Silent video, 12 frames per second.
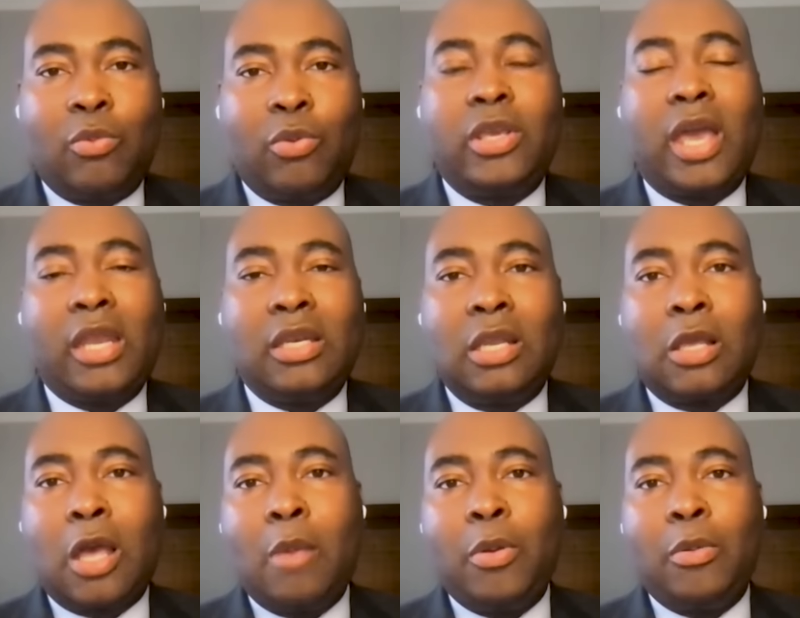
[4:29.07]
Well, you got an
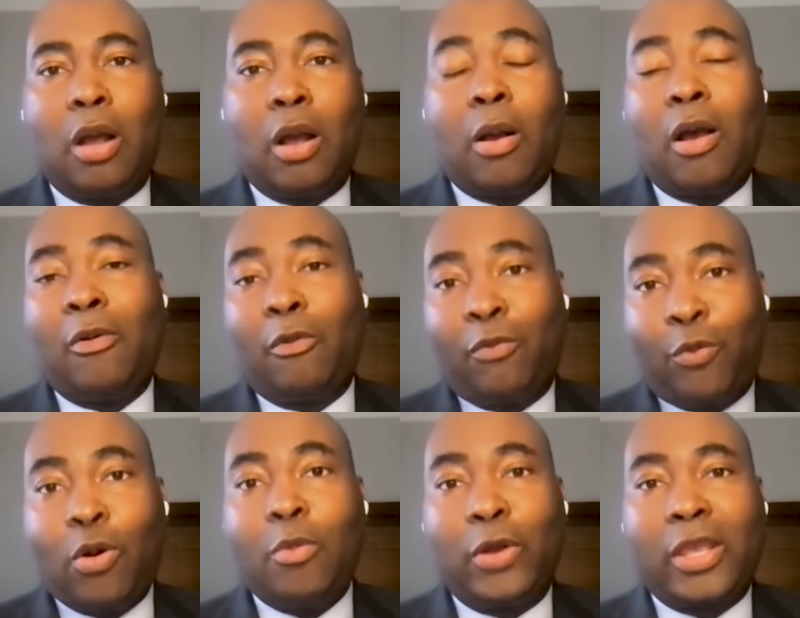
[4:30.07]
incumbent, uh, a
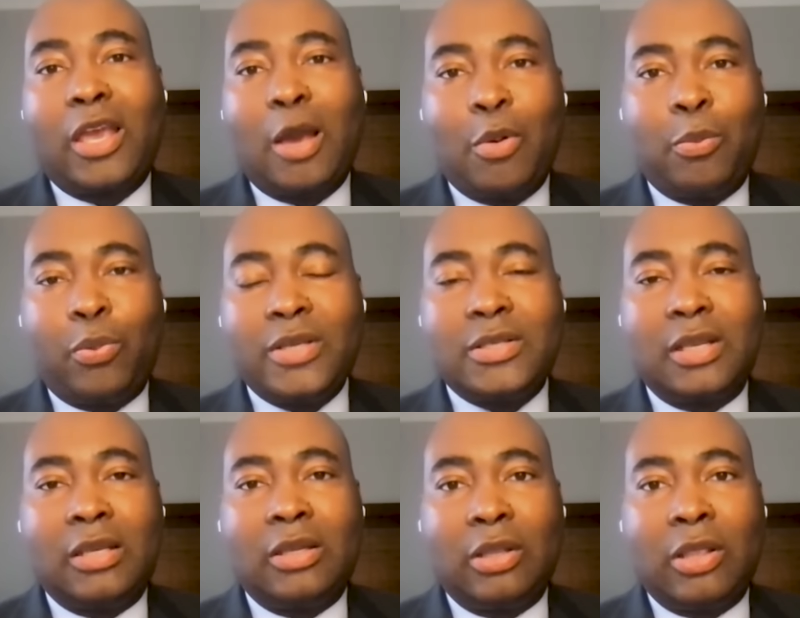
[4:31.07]
former incumbent president